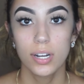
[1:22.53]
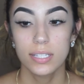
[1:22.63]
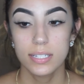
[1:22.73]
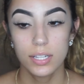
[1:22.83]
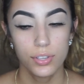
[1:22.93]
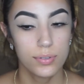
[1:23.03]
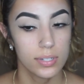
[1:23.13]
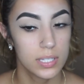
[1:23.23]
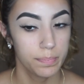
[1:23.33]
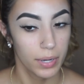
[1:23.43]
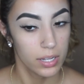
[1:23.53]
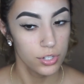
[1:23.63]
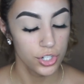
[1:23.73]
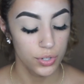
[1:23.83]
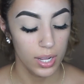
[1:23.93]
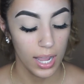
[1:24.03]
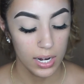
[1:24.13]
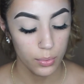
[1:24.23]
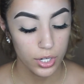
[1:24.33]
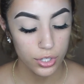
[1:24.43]
I didn't use a sponge, so I kind
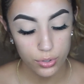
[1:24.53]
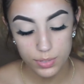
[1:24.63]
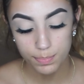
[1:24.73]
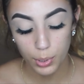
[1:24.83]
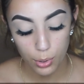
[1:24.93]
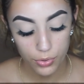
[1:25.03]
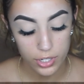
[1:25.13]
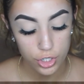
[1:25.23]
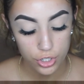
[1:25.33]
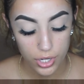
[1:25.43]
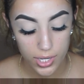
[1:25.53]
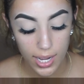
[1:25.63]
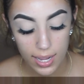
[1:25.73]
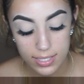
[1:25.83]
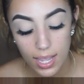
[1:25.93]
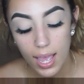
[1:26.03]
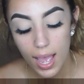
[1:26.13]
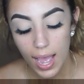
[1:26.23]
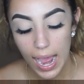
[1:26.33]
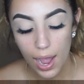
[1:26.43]
of want to use both and show you guys
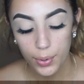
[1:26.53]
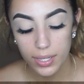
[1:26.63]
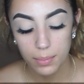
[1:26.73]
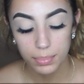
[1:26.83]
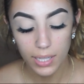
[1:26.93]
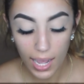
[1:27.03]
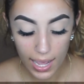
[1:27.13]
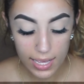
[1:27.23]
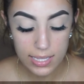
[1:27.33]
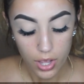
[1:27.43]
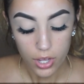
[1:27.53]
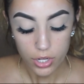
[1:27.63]
how it applies.